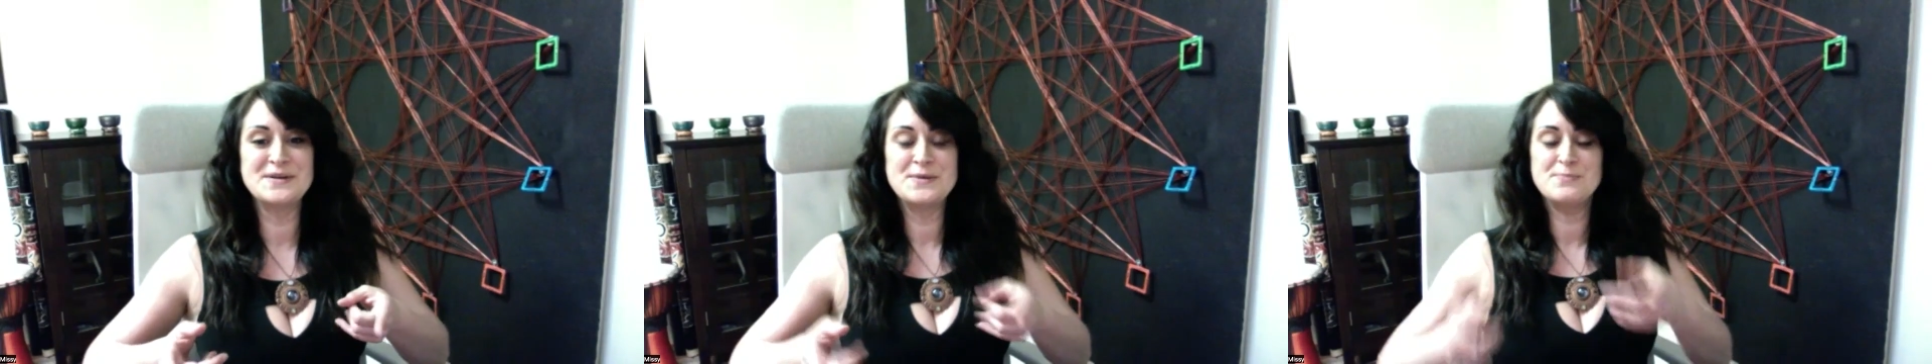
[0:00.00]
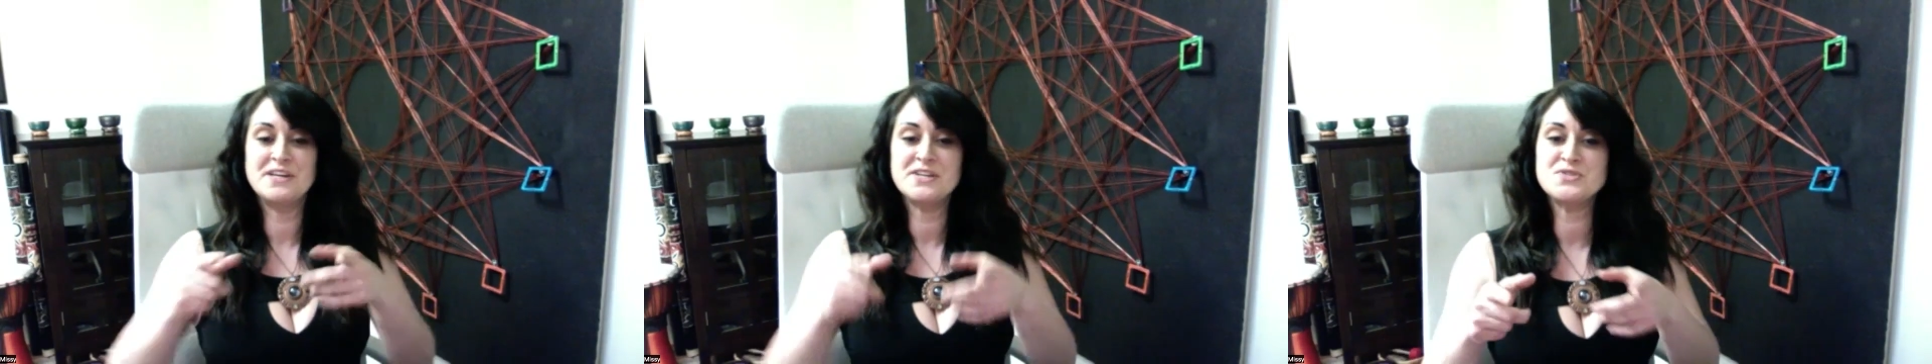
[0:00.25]

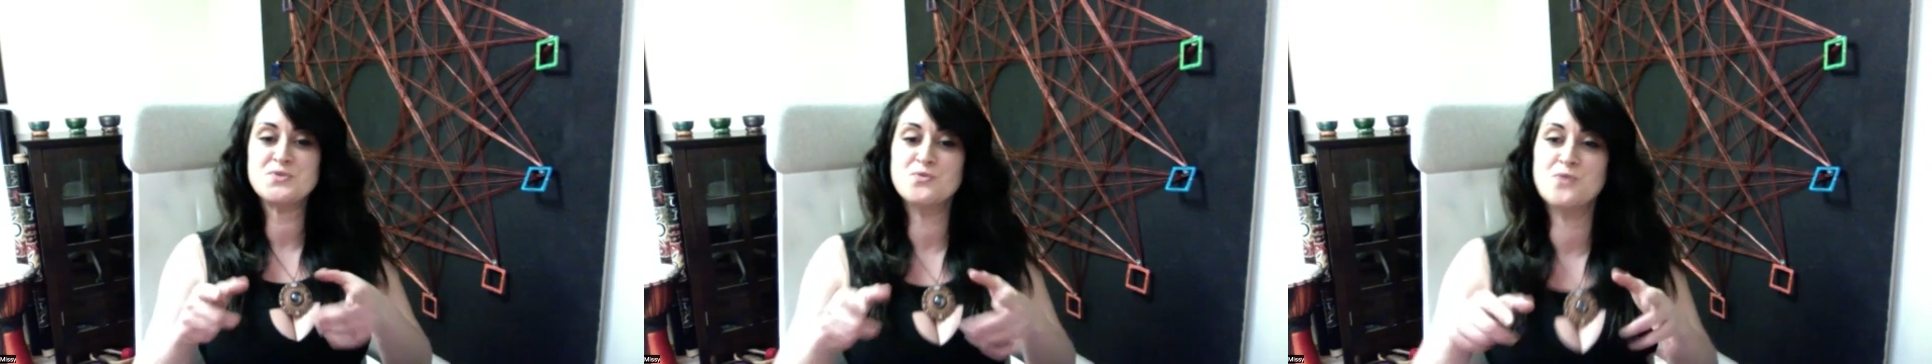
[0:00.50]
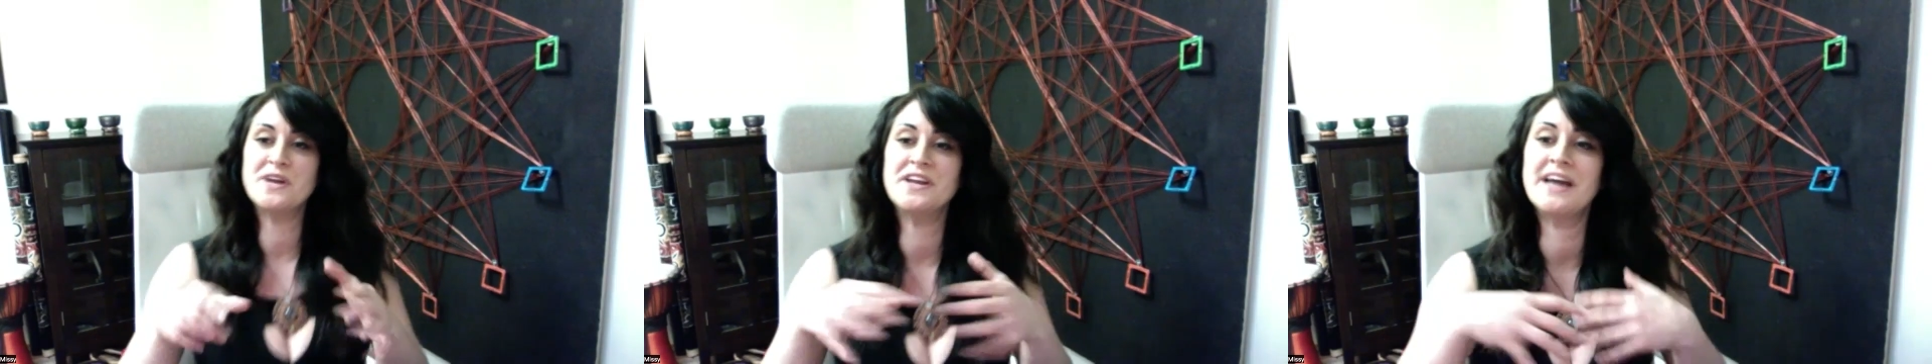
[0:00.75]
Because
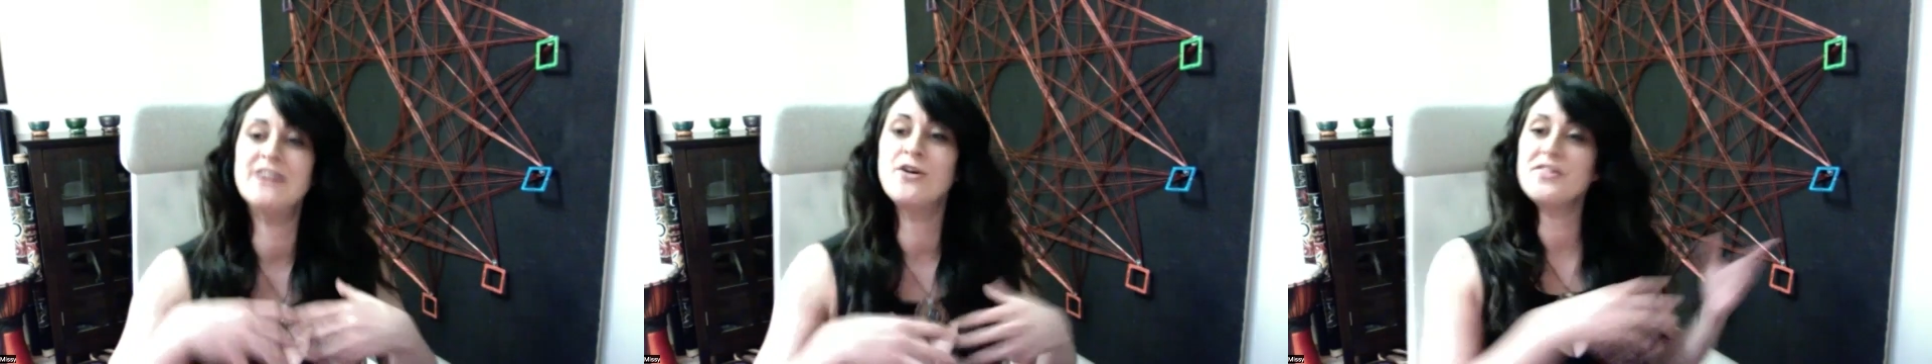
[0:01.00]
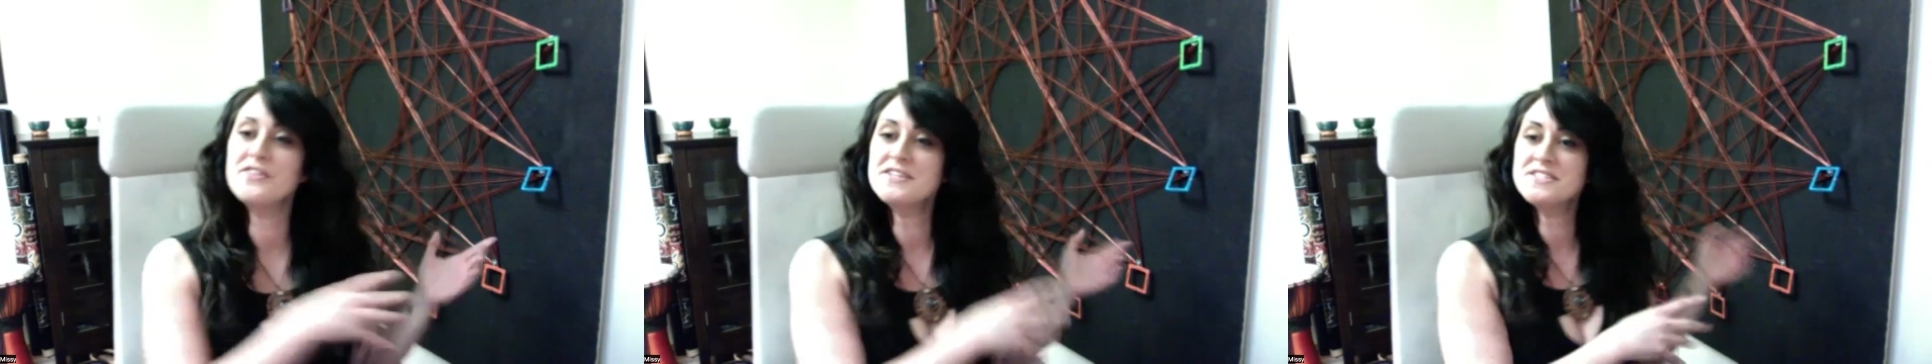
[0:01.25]
when I
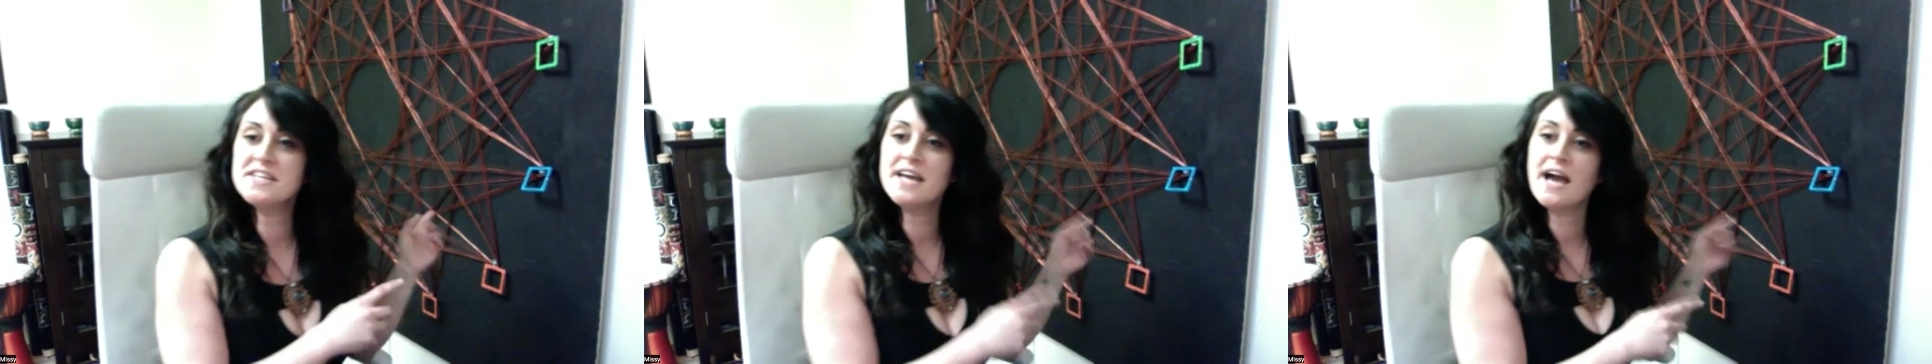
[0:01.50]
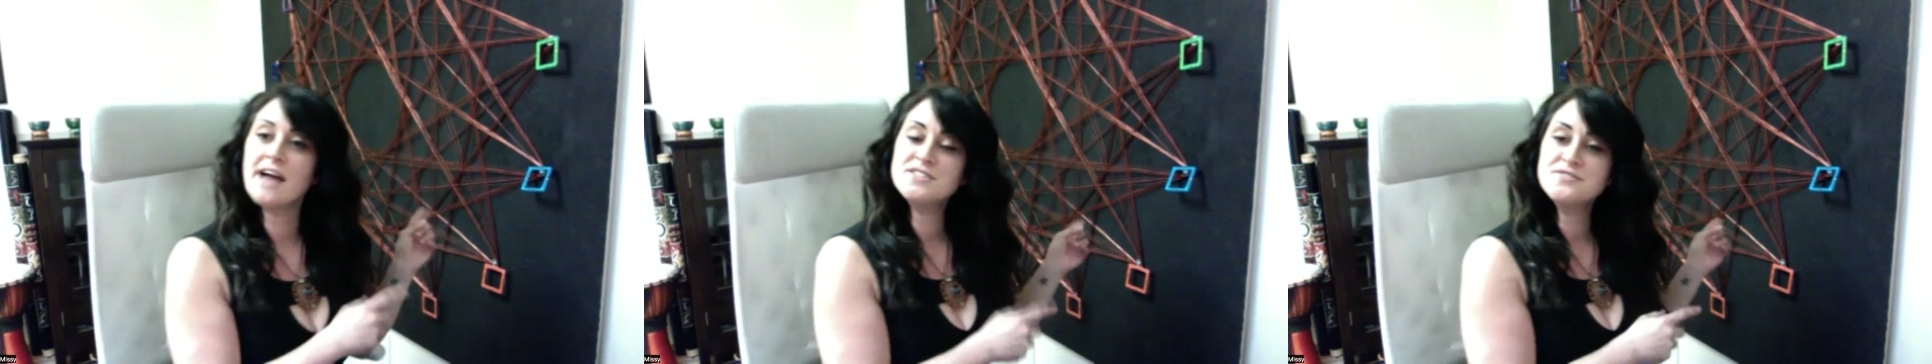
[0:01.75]
got this thing
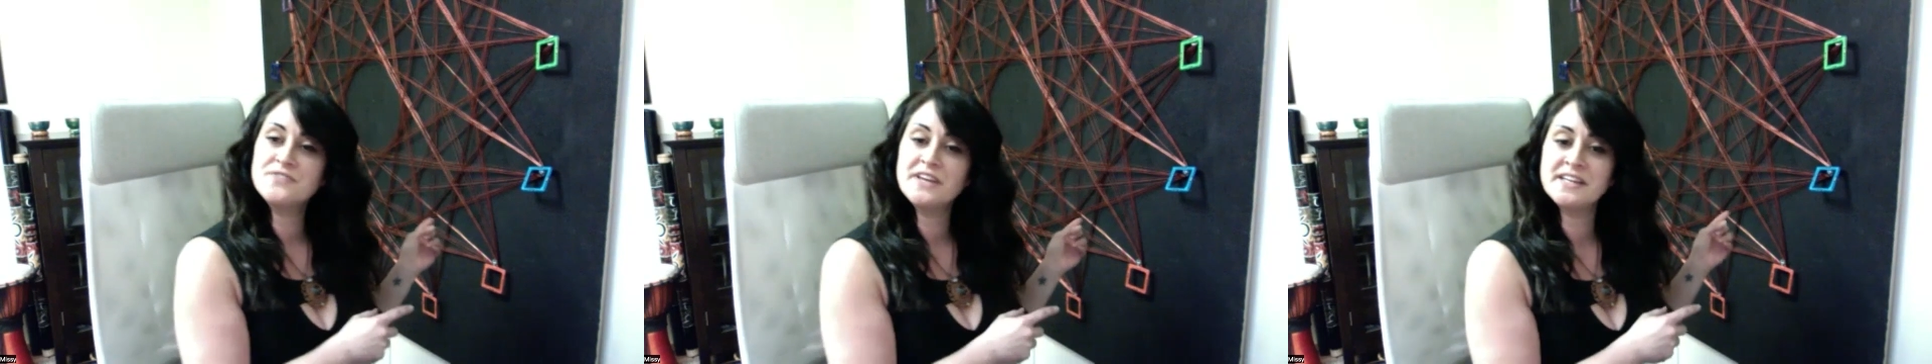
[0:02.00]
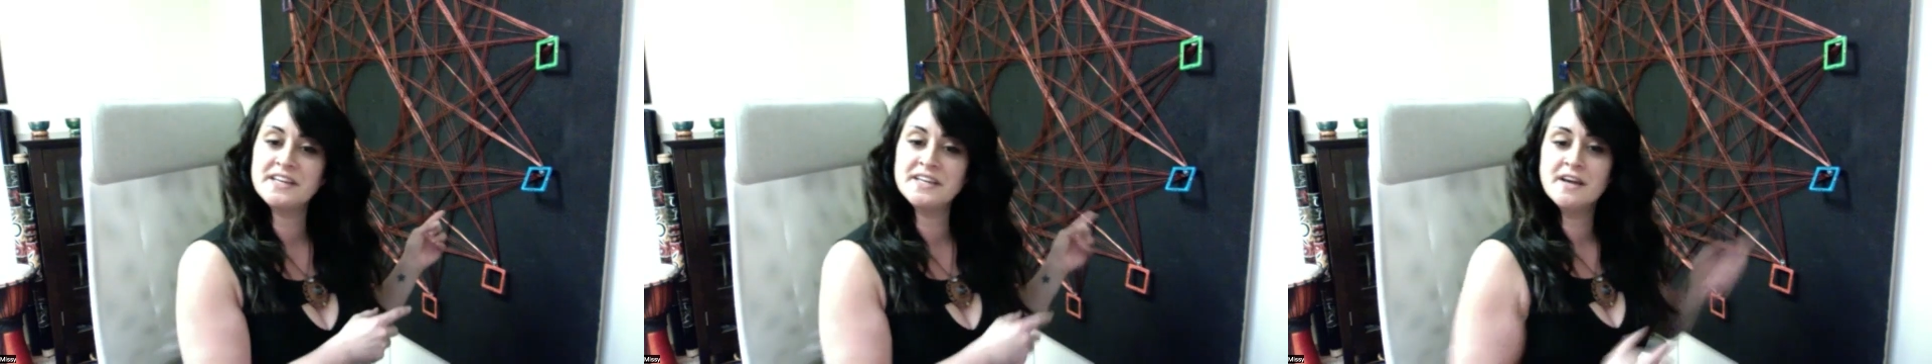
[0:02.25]

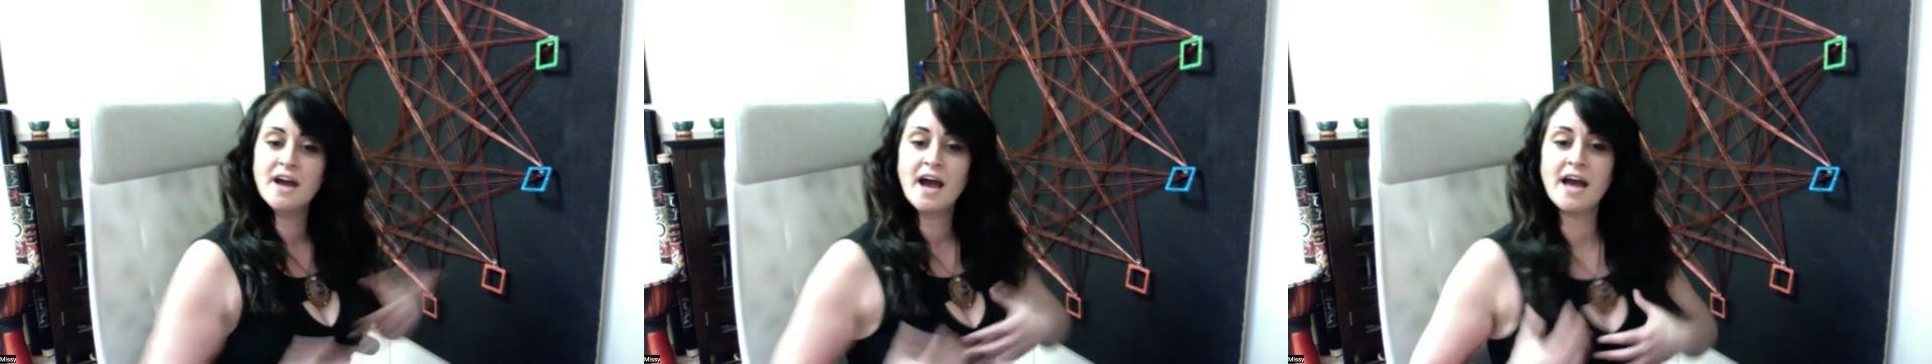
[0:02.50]
activated,